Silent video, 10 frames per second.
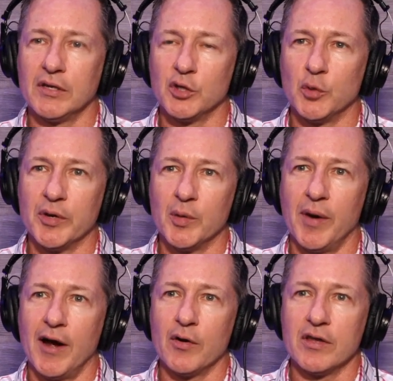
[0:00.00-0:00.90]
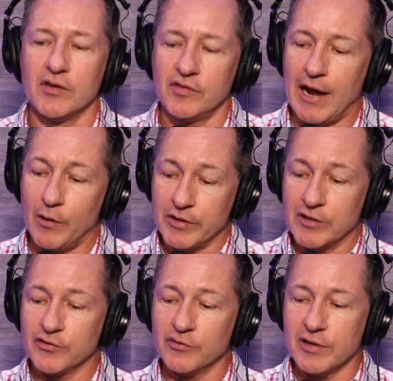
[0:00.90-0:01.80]
a little bit about is how the
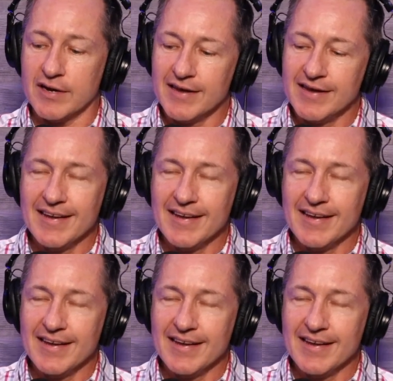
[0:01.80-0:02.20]
industry